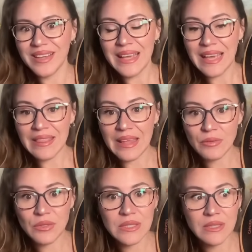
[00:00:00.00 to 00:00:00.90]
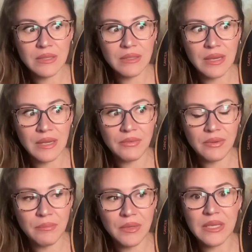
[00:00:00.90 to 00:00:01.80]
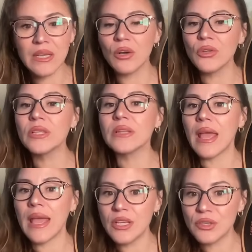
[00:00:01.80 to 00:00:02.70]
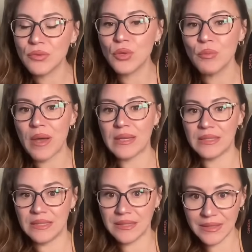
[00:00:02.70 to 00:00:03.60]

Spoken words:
And that was a kind of a mini golden age for humanity.